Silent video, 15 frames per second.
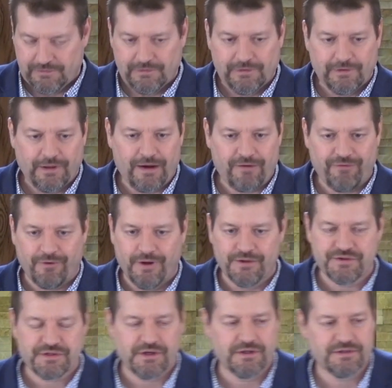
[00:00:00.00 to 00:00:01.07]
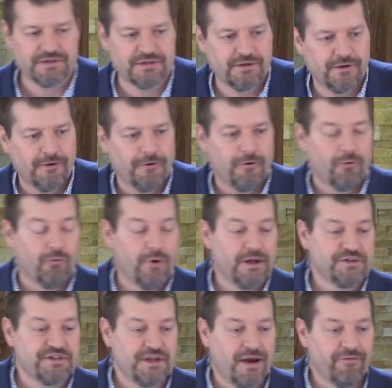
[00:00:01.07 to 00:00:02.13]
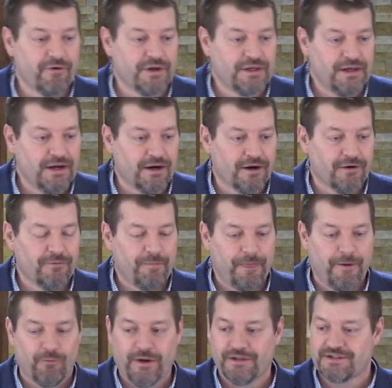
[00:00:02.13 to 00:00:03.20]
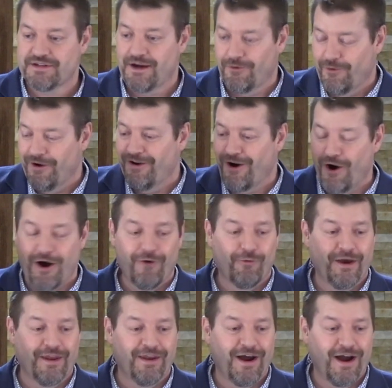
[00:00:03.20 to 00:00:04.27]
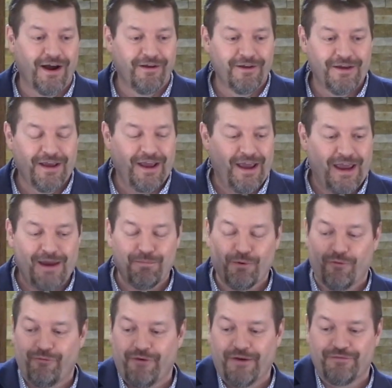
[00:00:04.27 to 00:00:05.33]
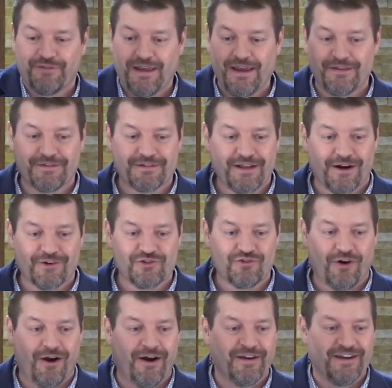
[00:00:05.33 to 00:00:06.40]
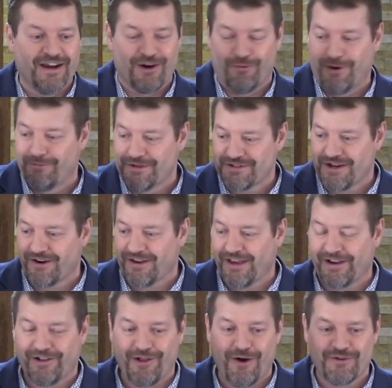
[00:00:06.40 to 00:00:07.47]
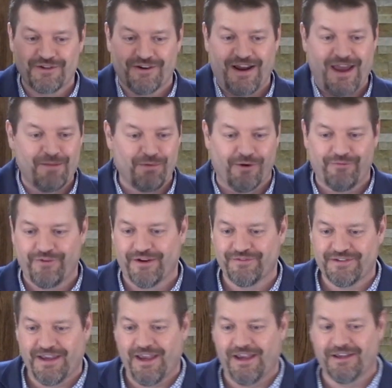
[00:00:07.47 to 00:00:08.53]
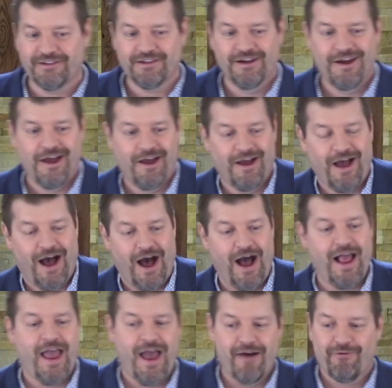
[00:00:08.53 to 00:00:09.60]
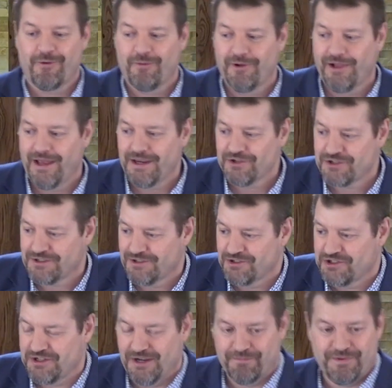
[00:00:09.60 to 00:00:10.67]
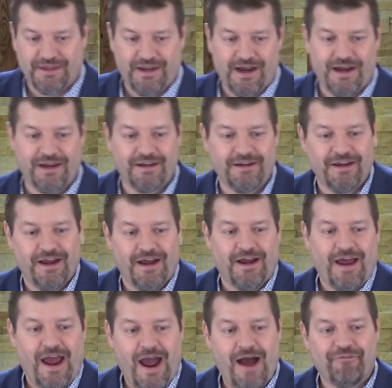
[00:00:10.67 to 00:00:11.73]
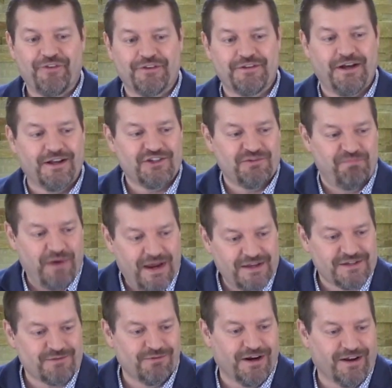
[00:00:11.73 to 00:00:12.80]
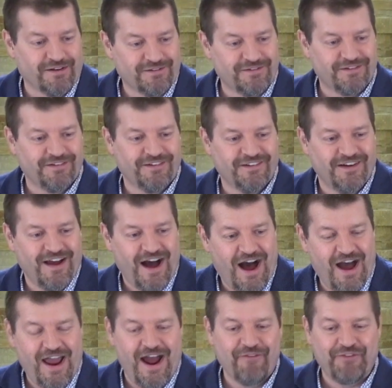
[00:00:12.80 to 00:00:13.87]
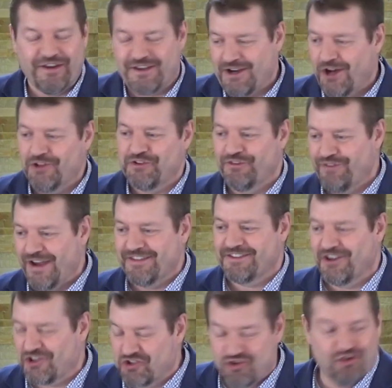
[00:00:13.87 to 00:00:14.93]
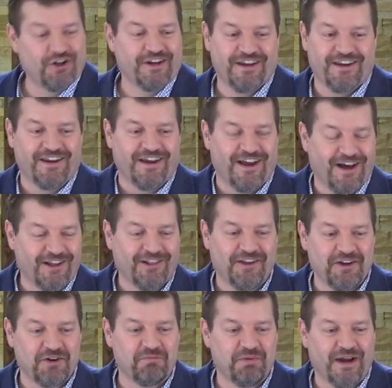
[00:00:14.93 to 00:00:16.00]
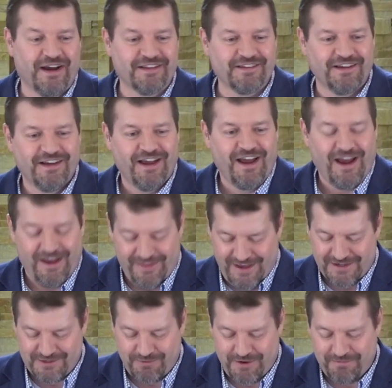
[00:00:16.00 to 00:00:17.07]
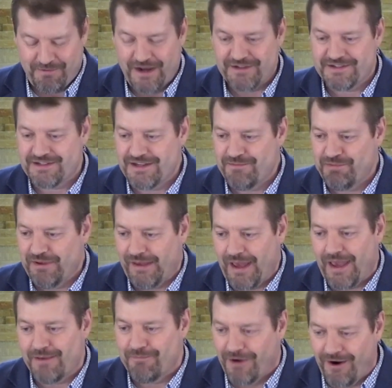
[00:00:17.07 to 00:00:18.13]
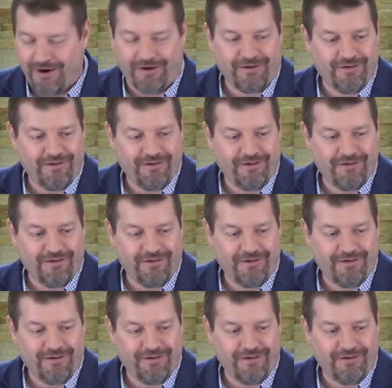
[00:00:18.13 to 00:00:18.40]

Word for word: Like, for instance, once every year, when, when uh, April 15th starts drawing near. When we start getting closer to April 15th, I have a relationship that I have to touch base with. I have to cultivate the good in it a little bit, and that's with my CPA Mark,